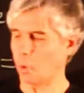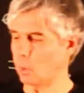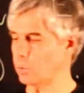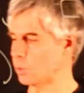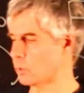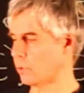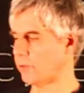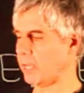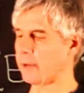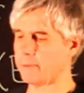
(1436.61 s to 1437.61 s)
all roots of
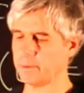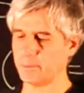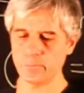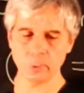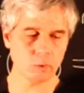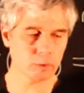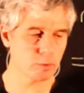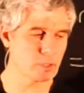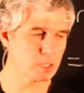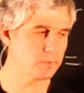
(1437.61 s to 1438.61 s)
f belong
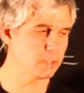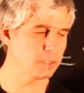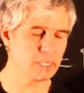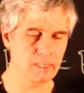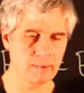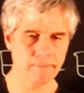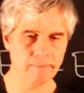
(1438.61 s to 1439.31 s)
to this field E.